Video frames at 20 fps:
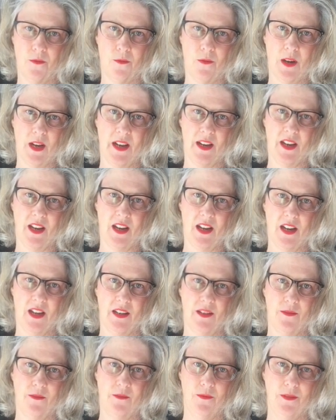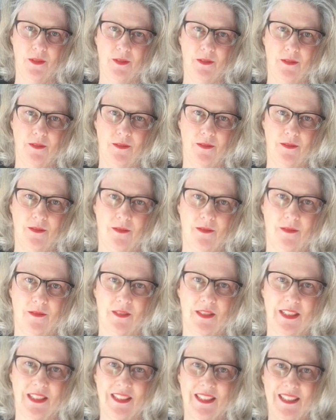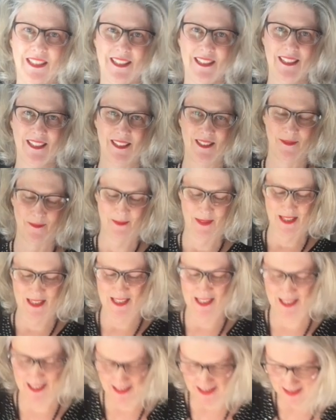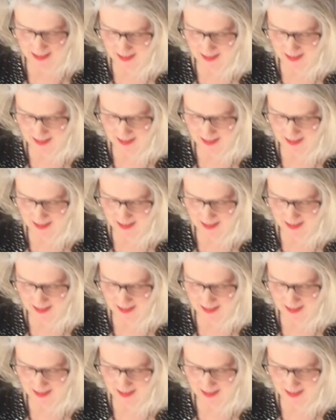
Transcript: why not? Woo, bling.